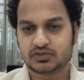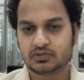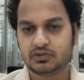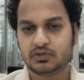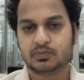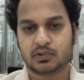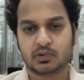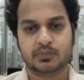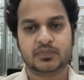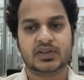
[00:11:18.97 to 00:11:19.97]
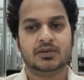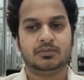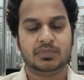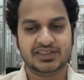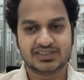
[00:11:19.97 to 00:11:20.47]
Studio Pro.
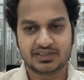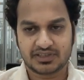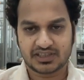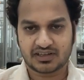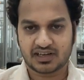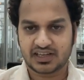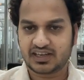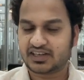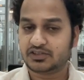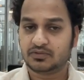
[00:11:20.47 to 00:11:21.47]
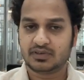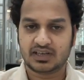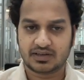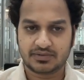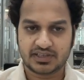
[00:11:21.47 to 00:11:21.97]
Please give it a try and you will
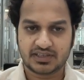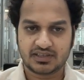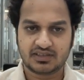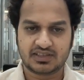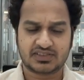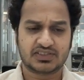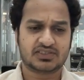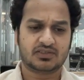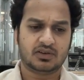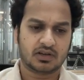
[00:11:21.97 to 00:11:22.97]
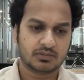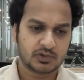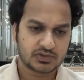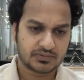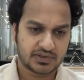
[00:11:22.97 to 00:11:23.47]
love it. This is
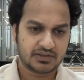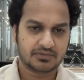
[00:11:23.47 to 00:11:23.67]
almost free,